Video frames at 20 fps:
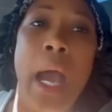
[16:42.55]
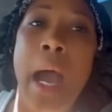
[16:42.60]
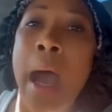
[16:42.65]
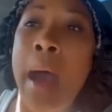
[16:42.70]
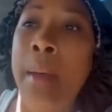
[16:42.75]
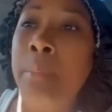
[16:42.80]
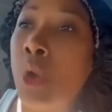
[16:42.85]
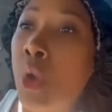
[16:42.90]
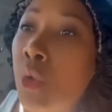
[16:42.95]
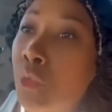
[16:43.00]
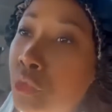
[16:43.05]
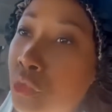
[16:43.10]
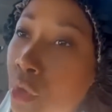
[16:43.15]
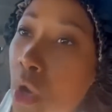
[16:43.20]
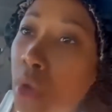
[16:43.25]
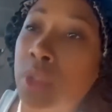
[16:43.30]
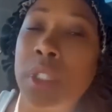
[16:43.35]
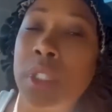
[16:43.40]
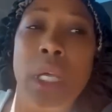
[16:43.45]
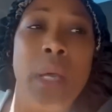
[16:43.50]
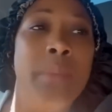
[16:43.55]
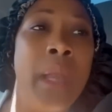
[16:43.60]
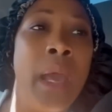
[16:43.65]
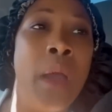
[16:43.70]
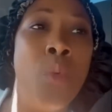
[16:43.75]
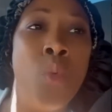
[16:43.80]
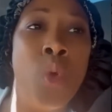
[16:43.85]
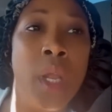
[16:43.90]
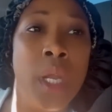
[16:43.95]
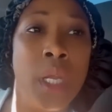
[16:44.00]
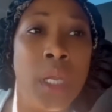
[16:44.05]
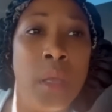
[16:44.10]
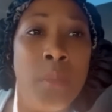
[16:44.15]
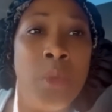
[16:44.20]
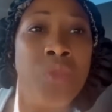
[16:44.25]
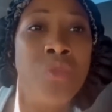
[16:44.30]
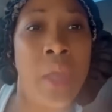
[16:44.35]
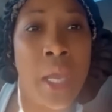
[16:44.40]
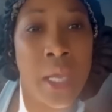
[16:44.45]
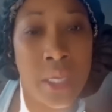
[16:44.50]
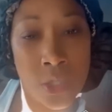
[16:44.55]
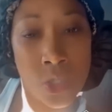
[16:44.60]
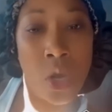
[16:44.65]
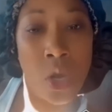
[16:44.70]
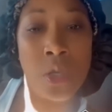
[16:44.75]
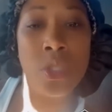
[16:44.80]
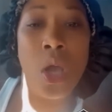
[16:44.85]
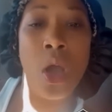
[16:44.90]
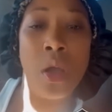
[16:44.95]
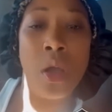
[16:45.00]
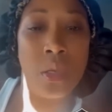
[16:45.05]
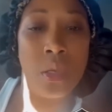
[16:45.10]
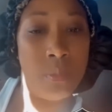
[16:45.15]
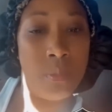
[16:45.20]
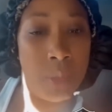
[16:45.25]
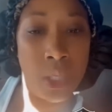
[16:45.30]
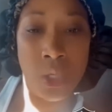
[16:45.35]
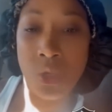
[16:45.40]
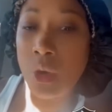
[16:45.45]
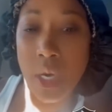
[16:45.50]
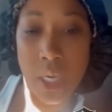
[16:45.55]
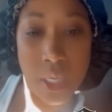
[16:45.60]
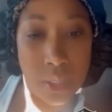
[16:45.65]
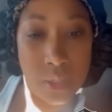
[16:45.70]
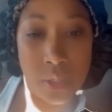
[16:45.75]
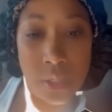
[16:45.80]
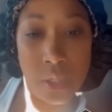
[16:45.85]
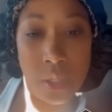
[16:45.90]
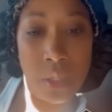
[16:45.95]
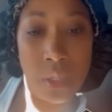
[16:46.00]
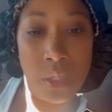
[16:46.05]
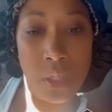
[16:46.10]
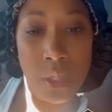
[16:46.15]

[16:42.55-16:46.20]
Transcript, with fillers: I'm gonna throw something at one of them if they start talking to me crazy.